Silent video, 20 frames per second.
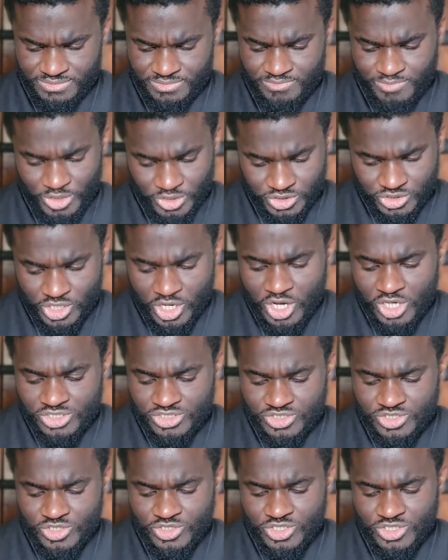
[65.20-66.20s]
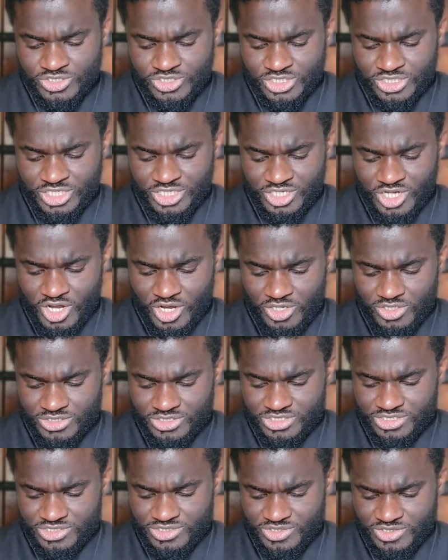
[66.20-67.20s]
But those who look to the
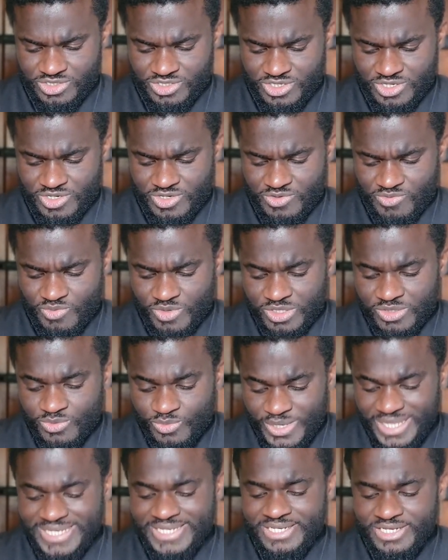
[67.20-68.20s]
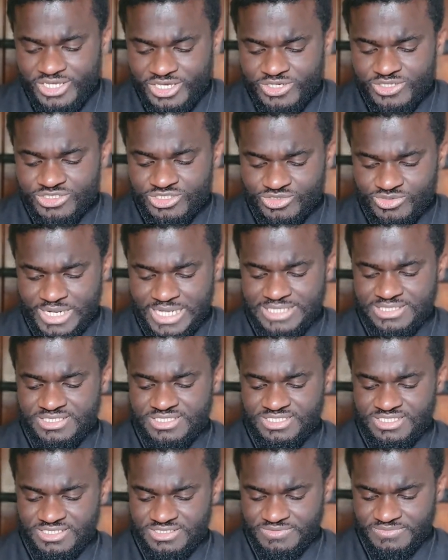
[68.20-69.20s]
Lord will win new
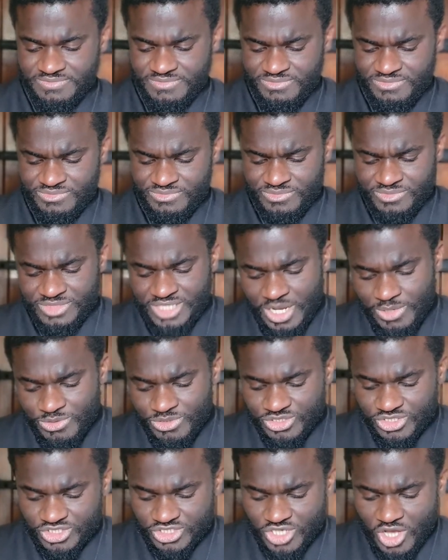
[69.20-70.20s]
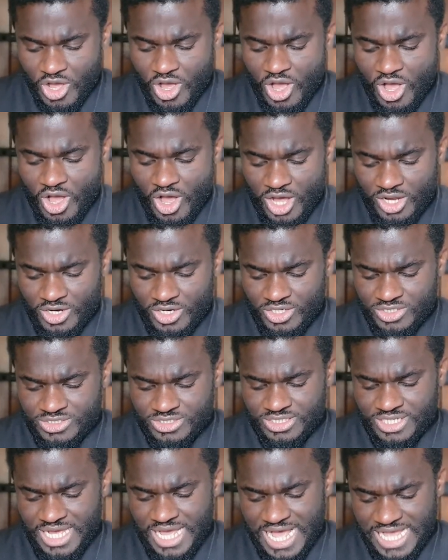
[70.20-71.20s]
strength. They will soar on,
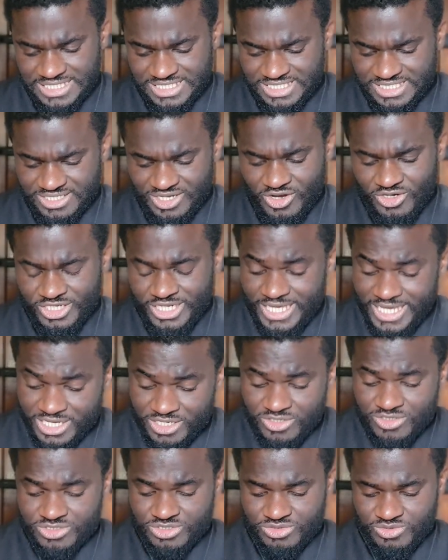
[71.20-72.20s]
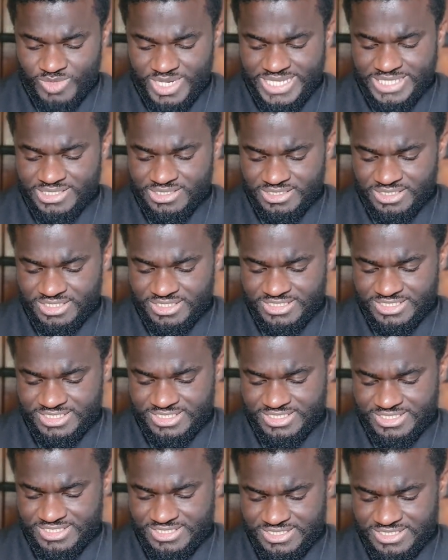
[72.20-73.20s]
as on eagle's
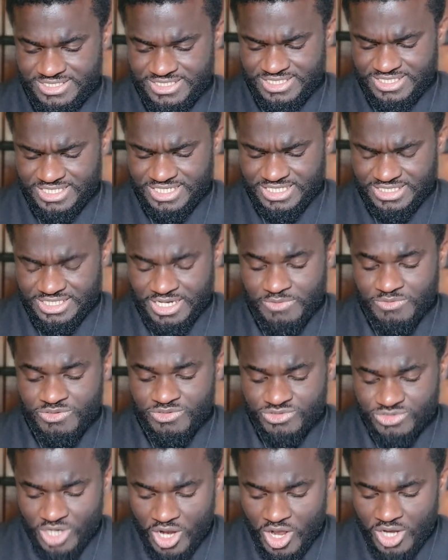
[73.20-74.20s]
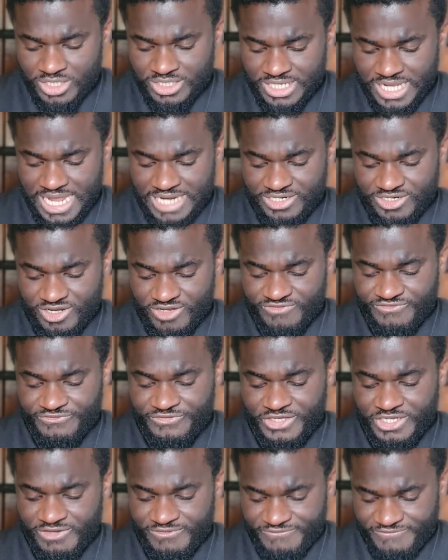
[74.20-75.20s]
wings. They will run and not
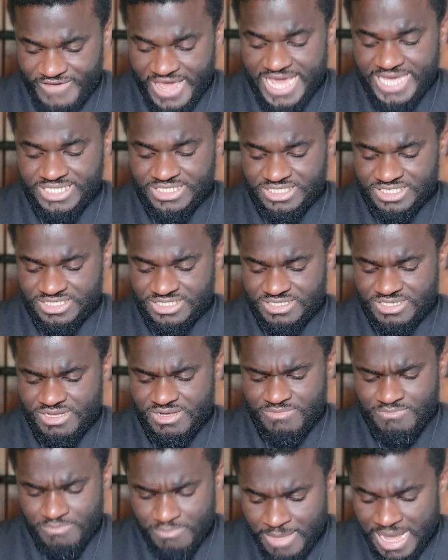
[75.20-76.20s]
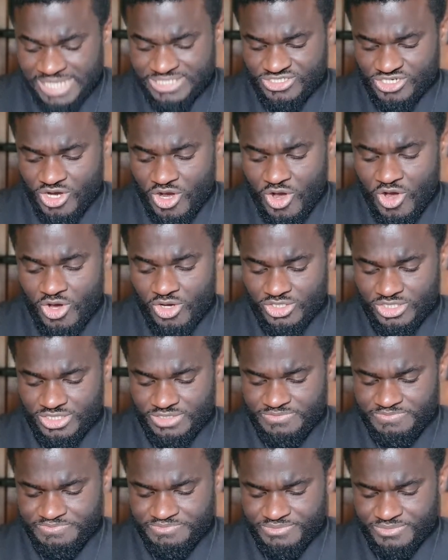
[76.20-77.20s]
feel faint, march on
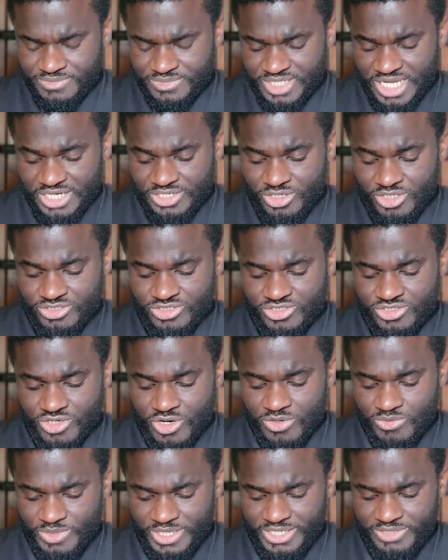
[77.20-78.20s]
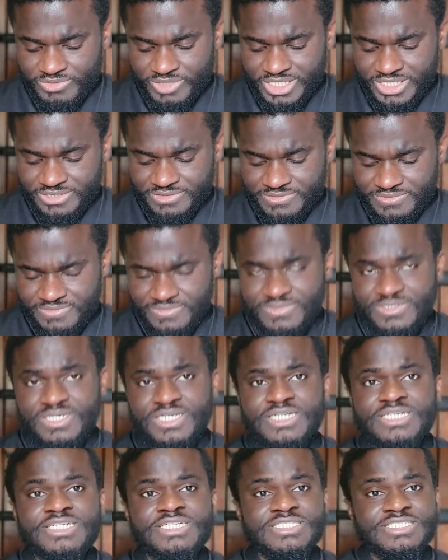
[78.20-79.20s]
and not grow weary.
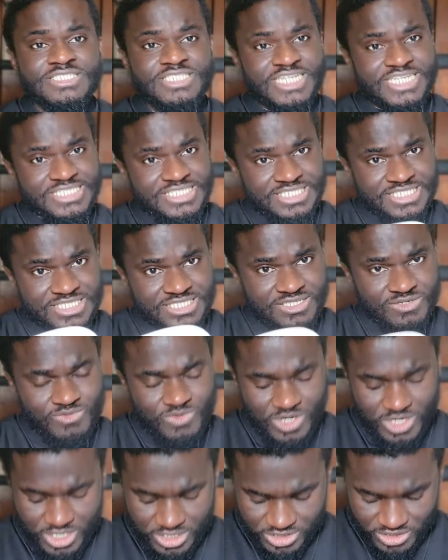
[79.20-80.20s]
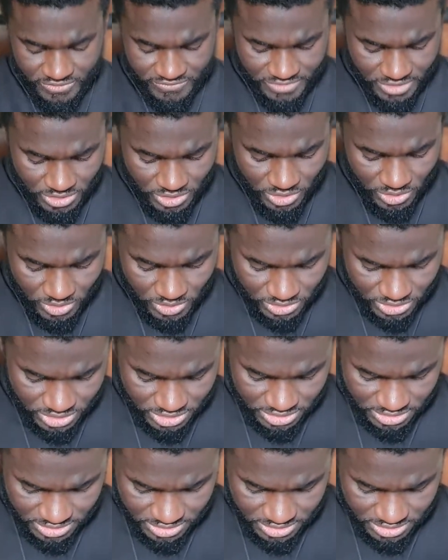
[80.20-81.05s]
This is the word of the Lord.